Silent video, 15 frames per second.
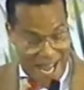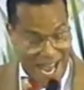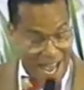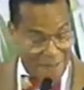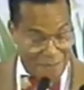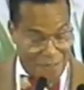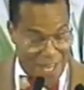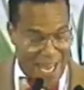
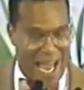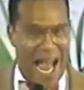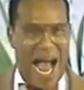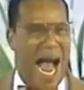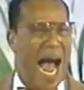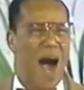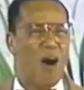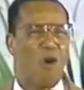and the
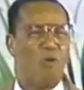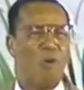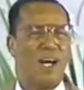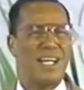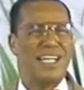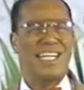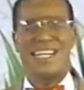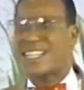
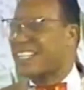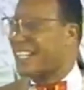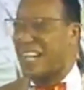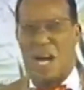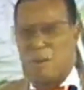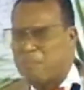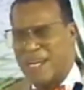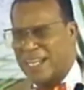hour is
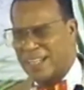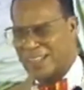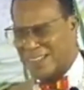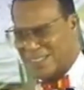coming.